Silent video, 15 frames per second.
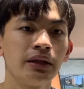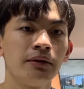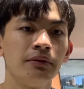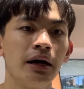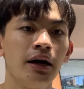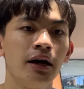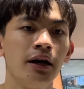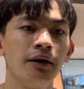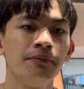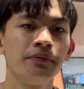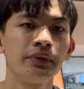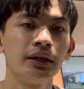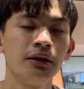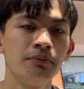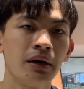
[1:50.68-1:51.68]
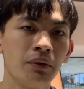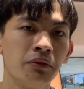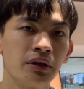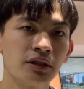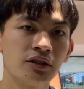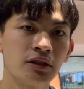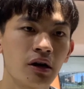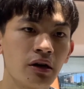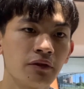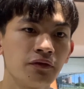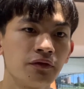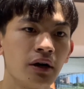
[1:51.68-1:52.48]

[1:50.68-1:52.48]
um, my work starts